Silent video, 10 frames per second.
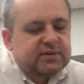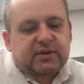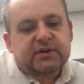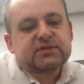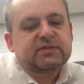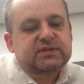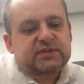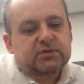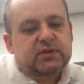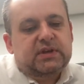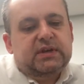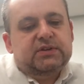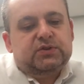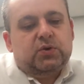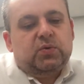All right, so he's still
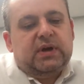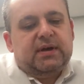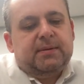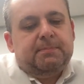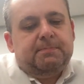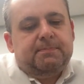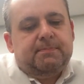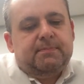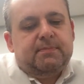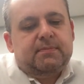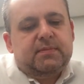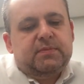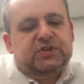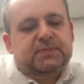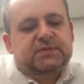so. Um,
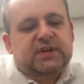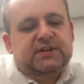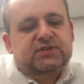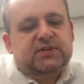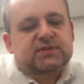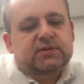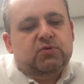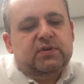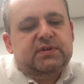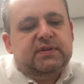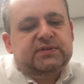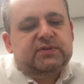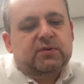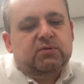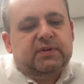Bishop Sanchez alluded to this
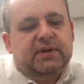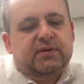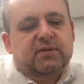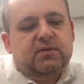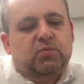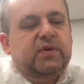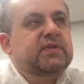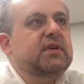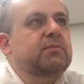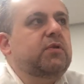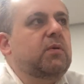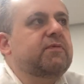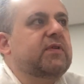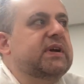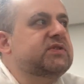earlier with uh, Pope
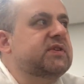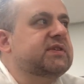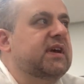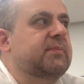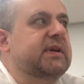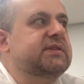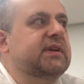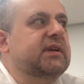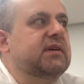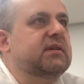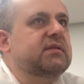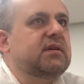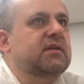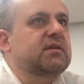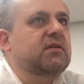Francis commenting on
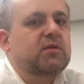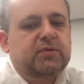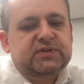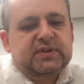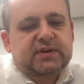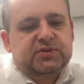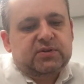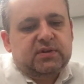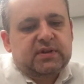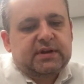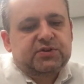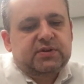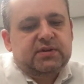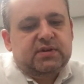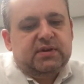uh, our presidential election,